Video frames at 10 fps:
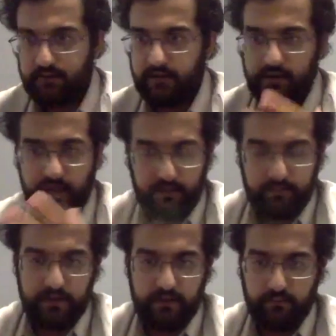They
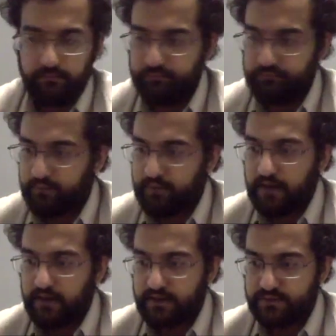help a
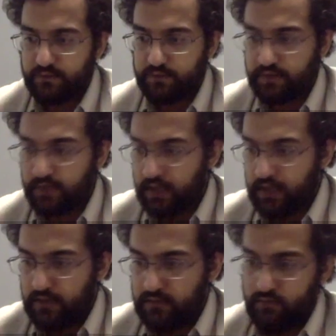paralyzed woman
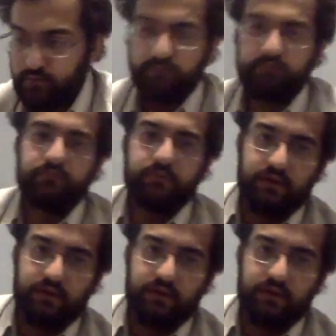to